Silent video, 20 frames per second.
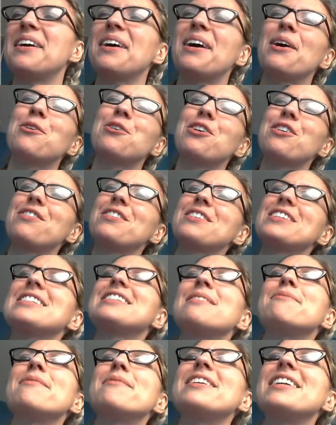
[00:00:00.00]
I wonder if it was
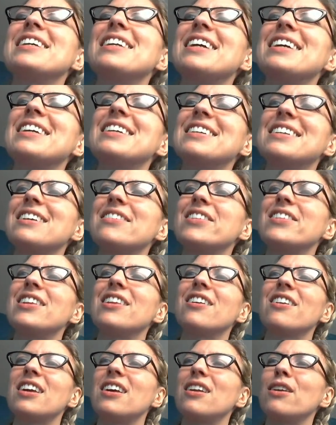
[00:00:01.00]
somebody like giving
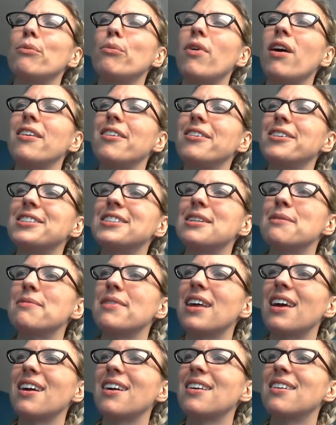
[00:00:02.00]
that kid a model or
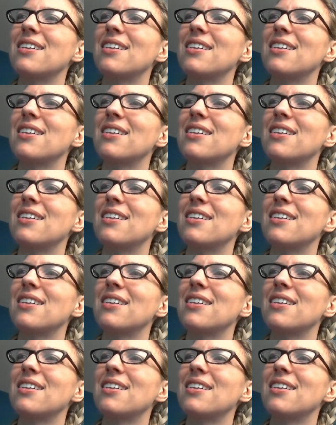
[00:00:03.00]
something.